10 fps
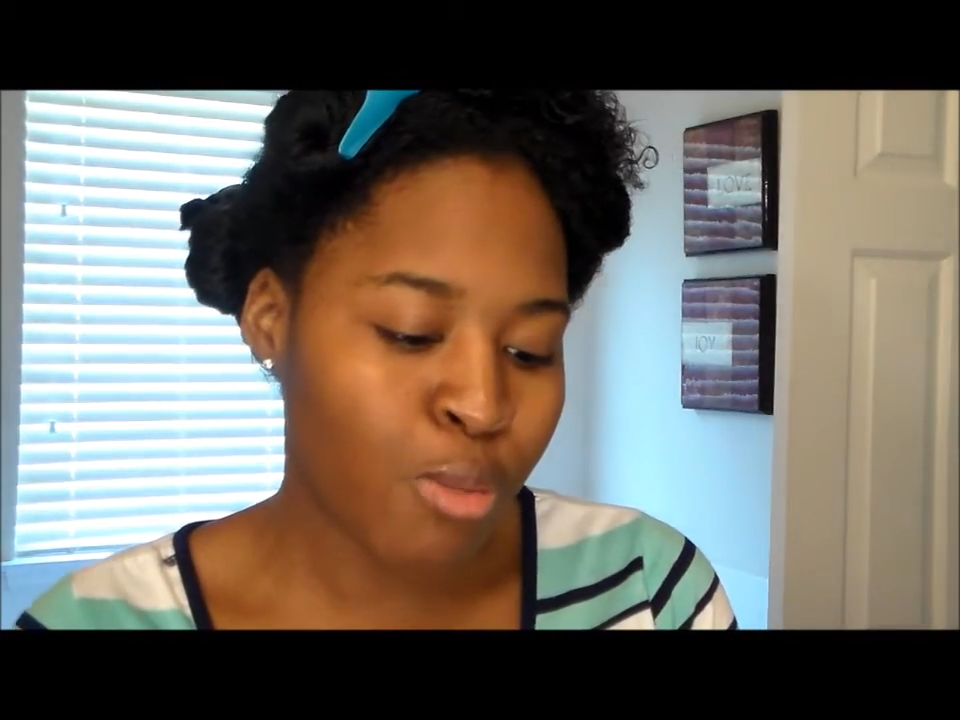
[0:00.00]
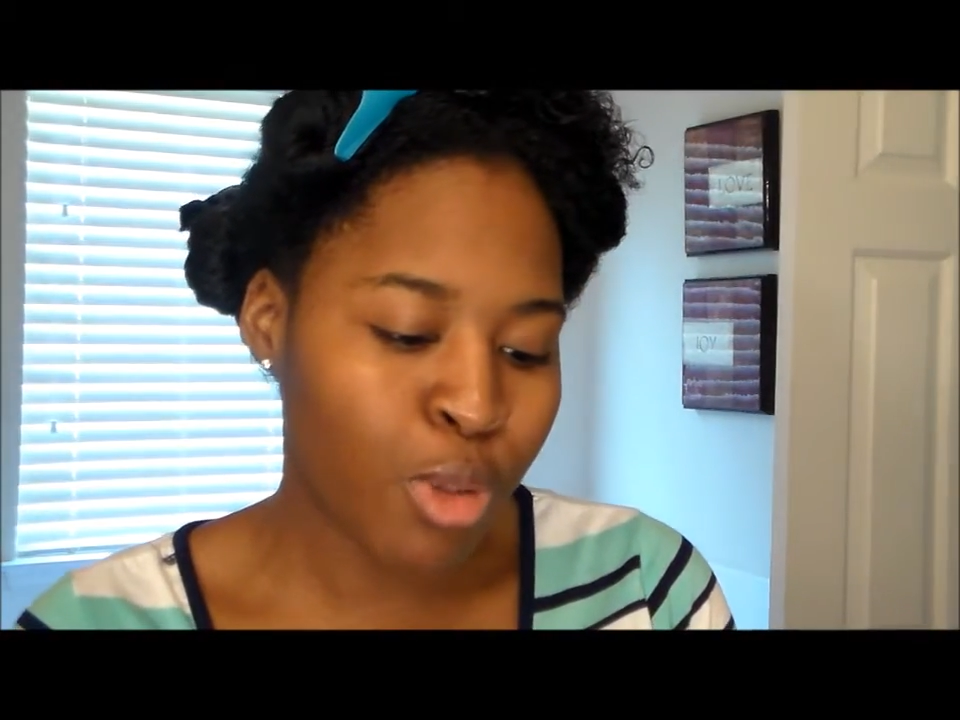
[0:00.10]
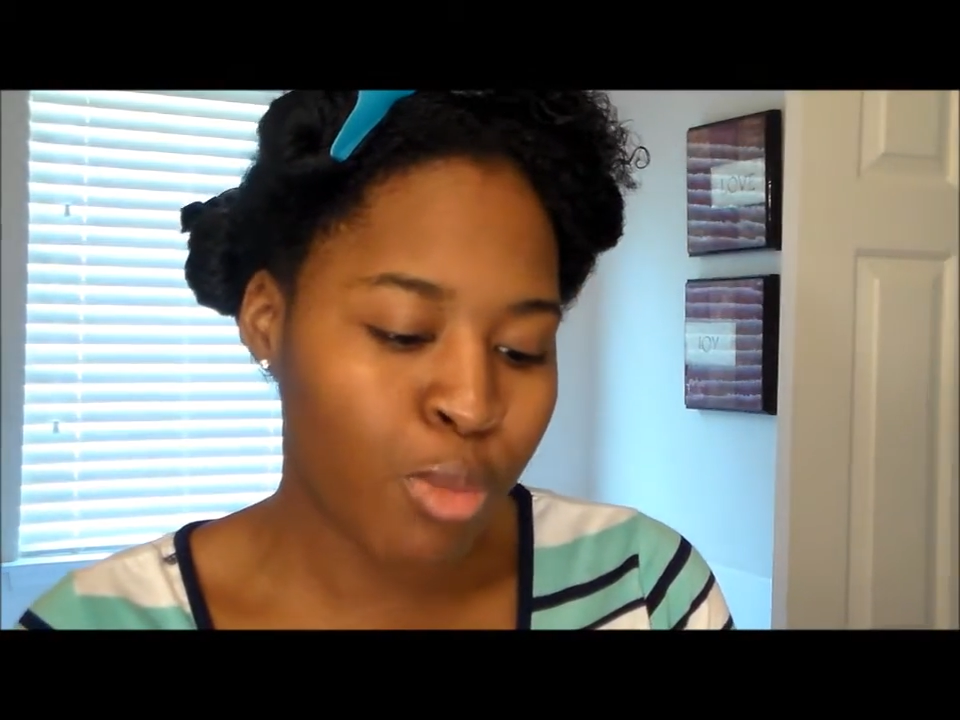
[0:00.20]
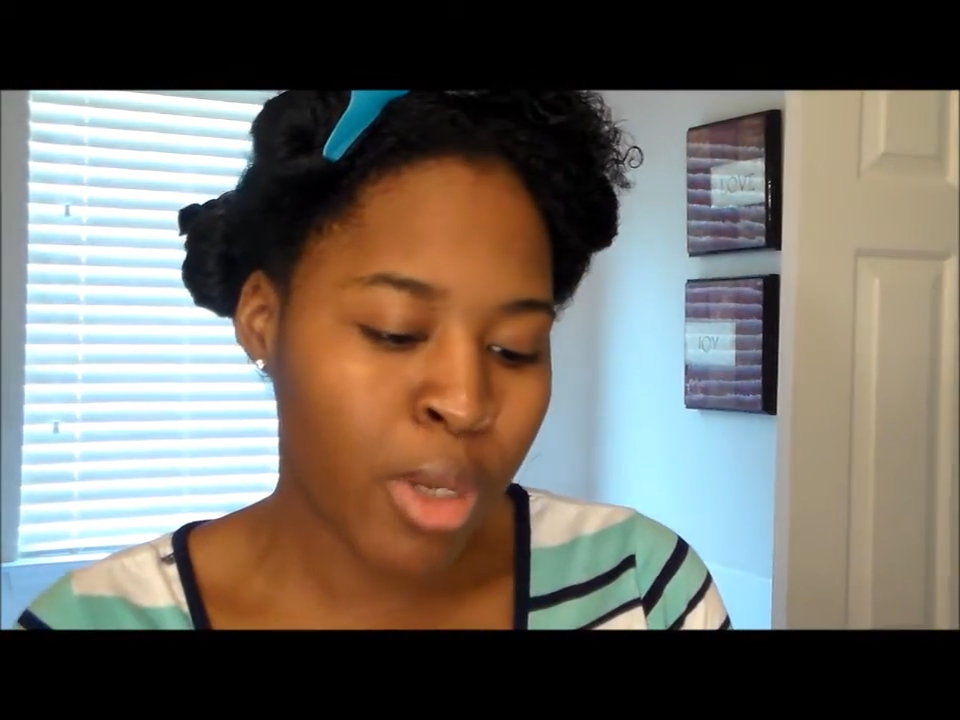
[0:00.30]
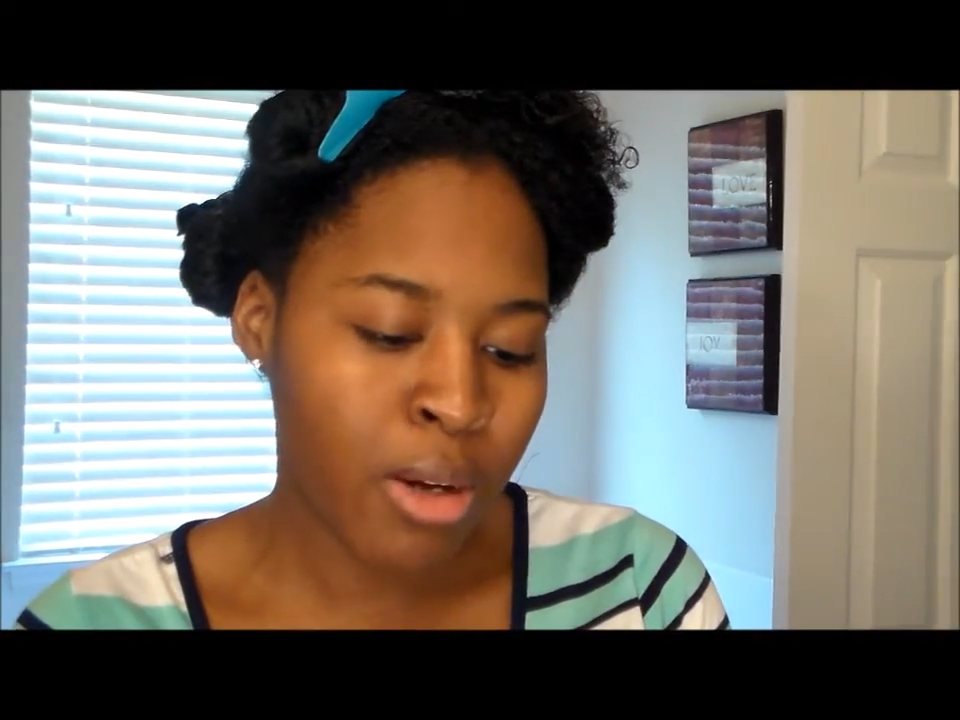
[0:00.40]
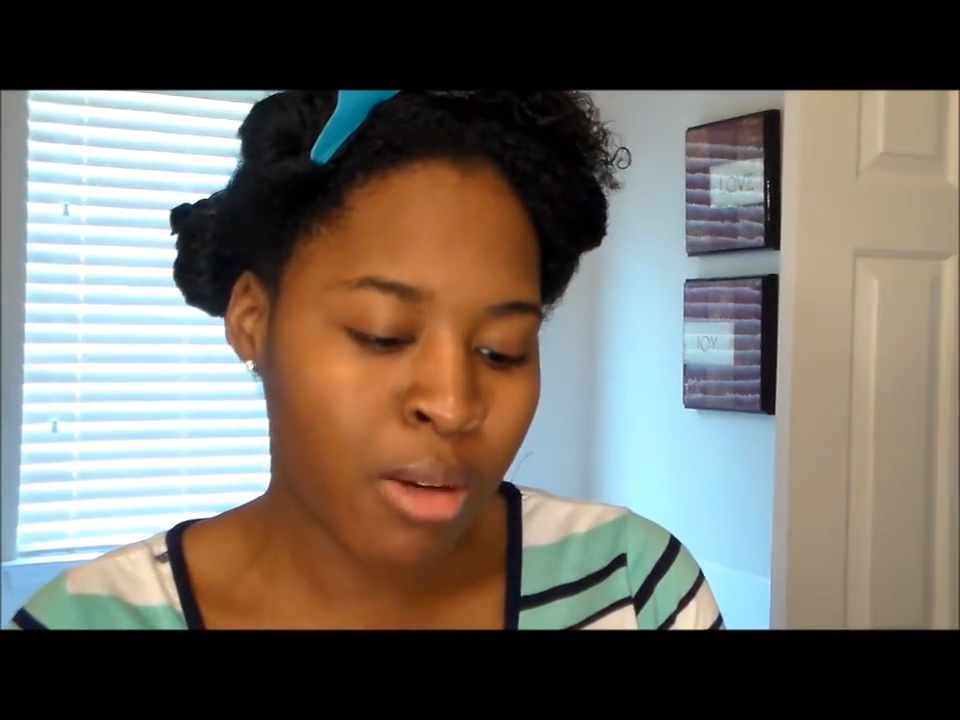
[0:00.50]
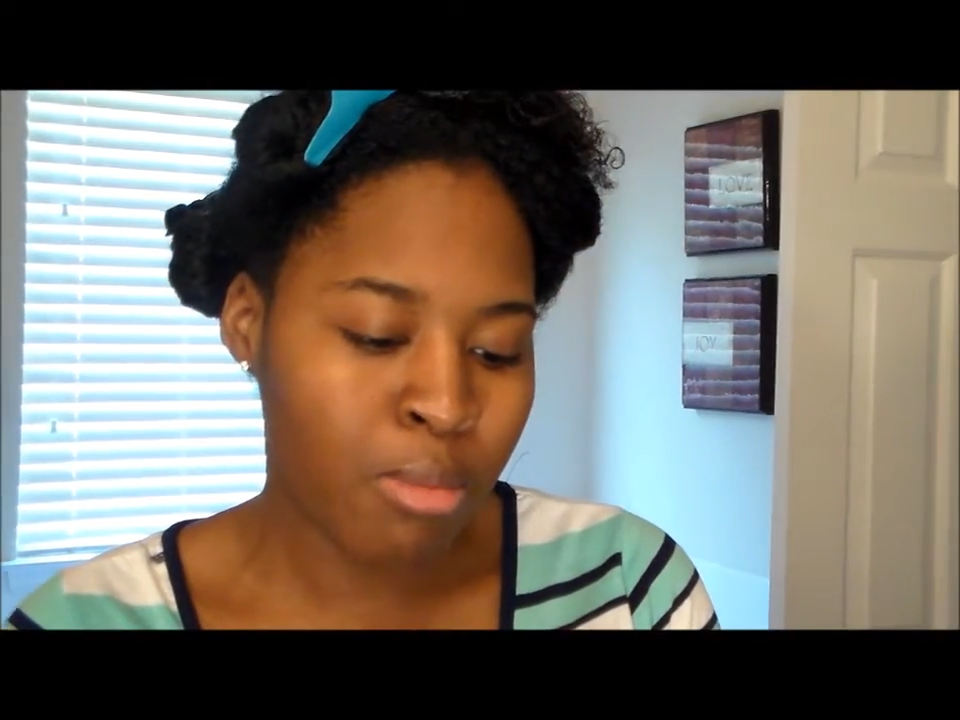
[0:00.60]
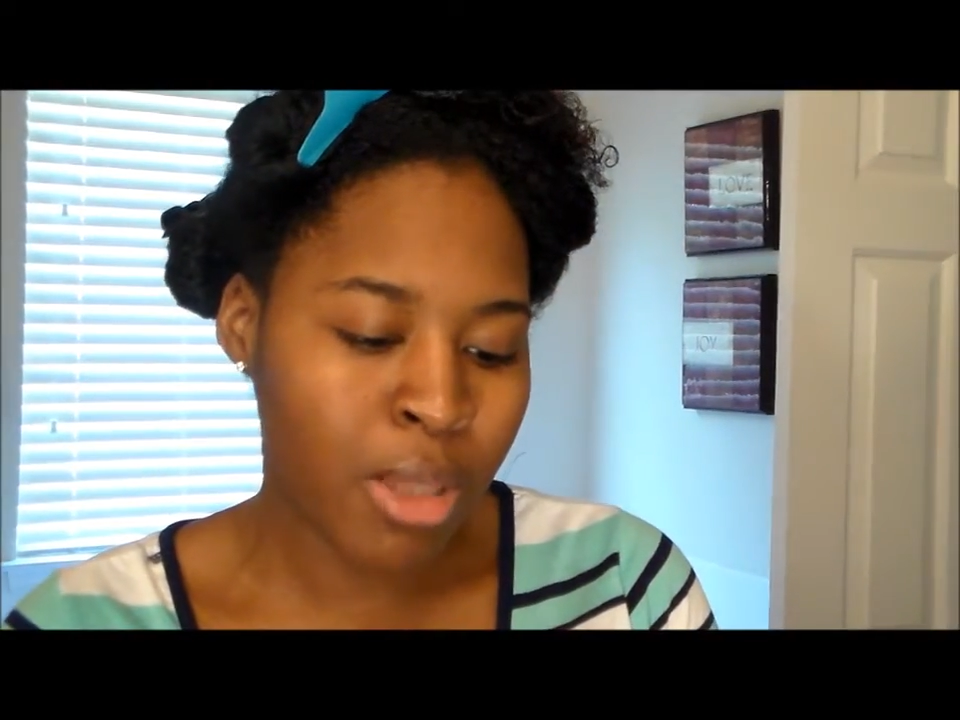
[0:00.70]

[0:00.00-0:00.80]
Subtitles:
Blueberry